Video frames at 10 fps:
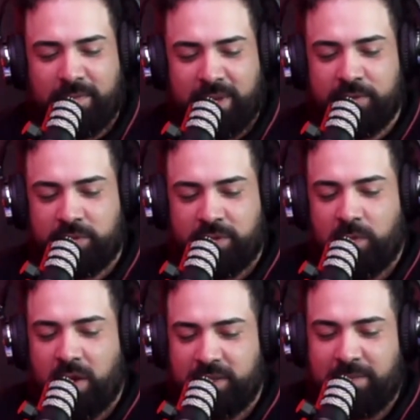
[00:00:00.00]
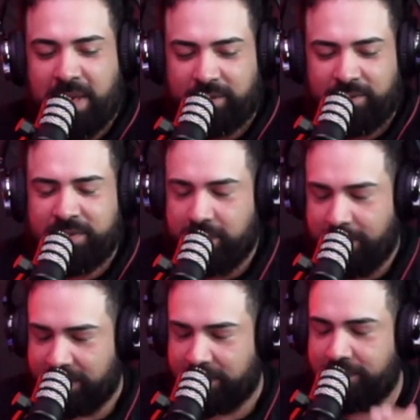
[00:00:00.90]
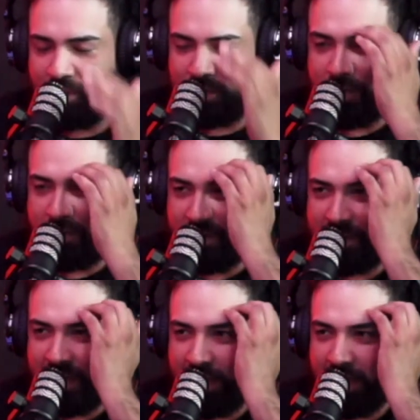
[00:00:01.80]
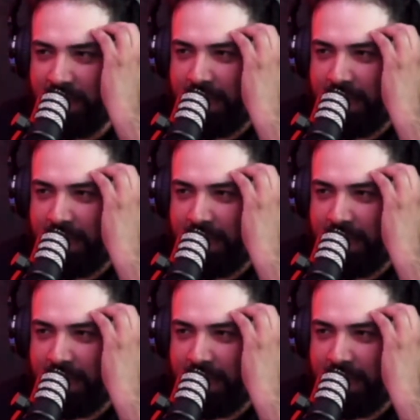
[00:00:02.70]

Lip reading: but I was just watching You've seen the Back to the Future movies, right?